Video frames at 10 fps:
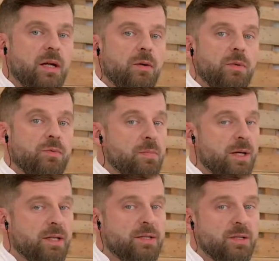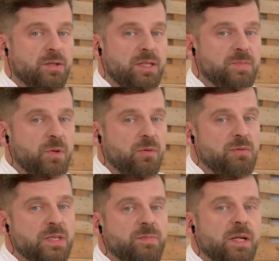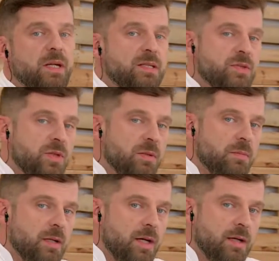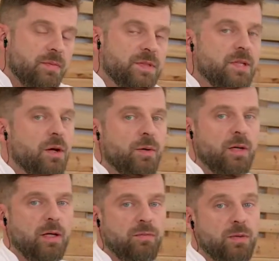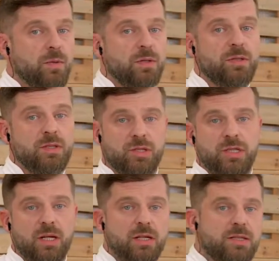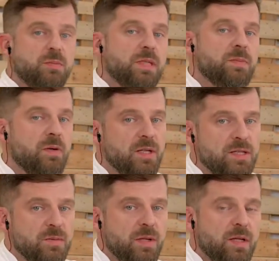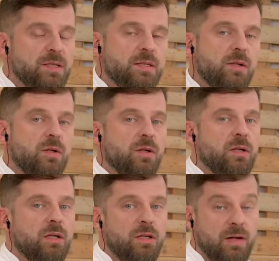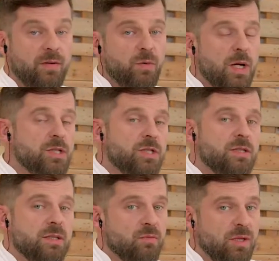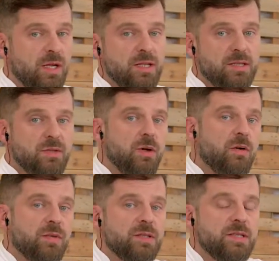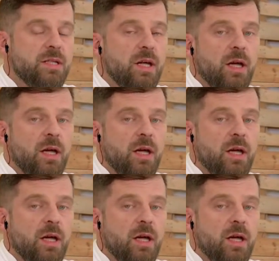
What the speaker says: I will remind you this program is being streamed live, so if you want to share some experiences with us or you have a question in regards to ovens,